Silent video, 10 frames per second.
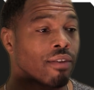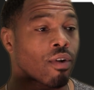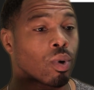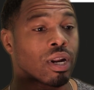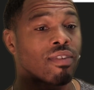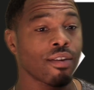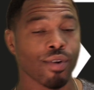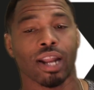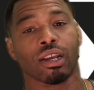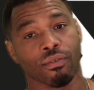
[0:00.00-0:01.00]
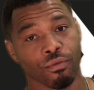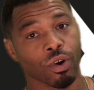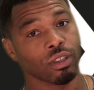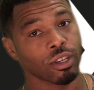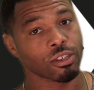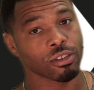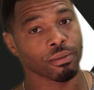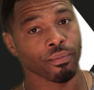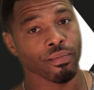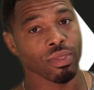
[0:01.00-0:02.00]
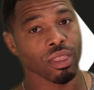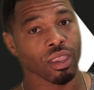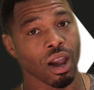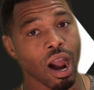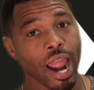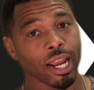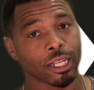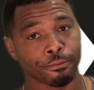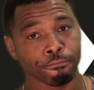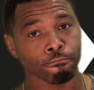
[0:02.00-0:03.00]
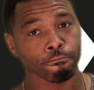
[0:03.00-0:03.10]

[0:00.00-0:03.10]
if I would have never had to confront this. All right?